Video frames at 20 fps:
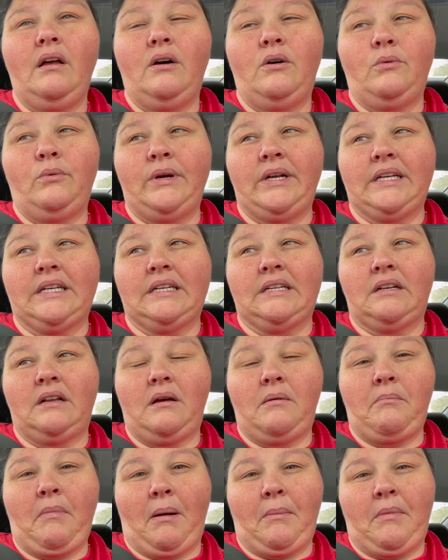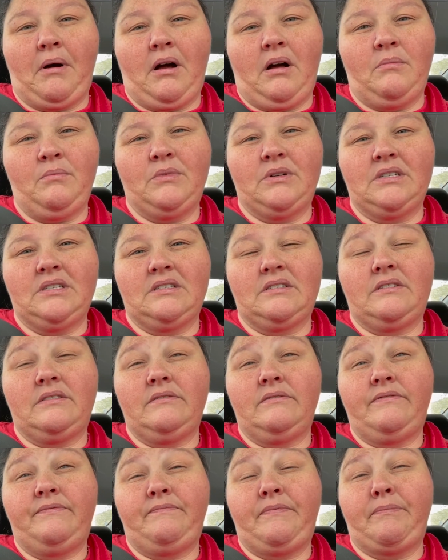When my mom
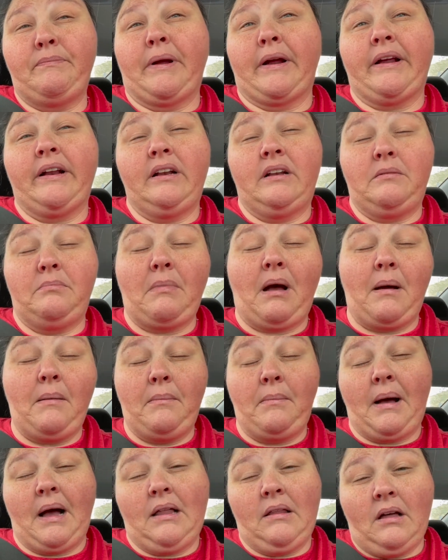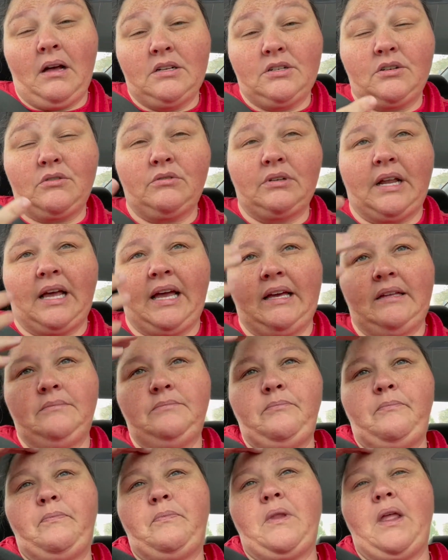was married to my biological
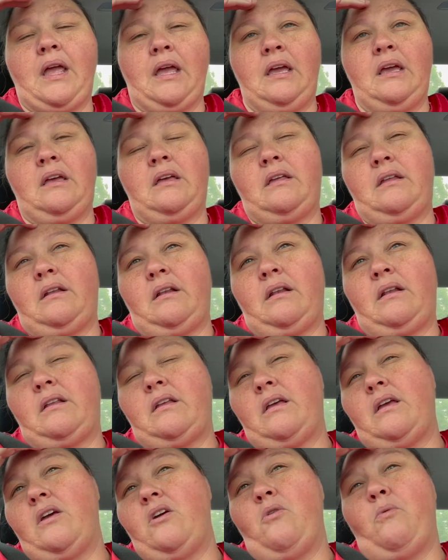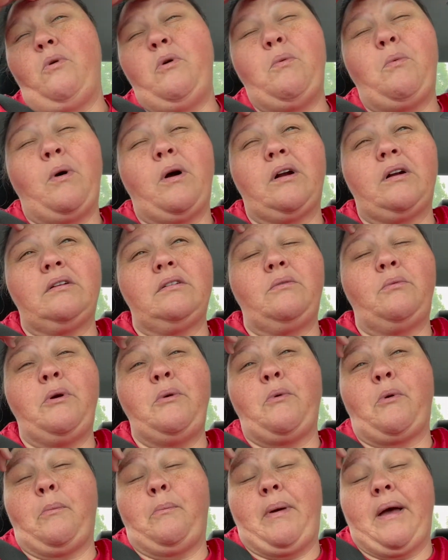dad, and we
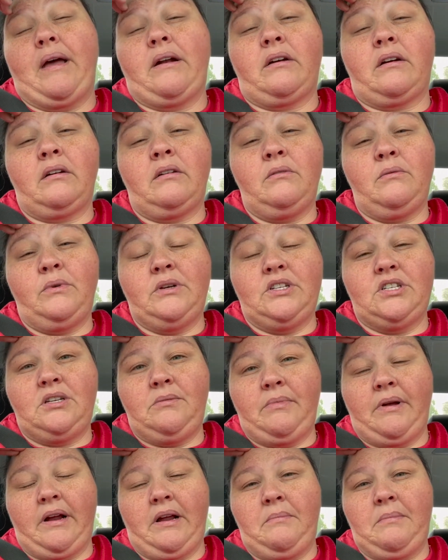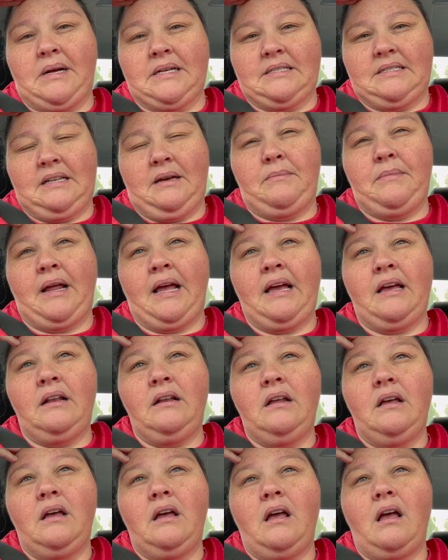were better when she married my stepdad,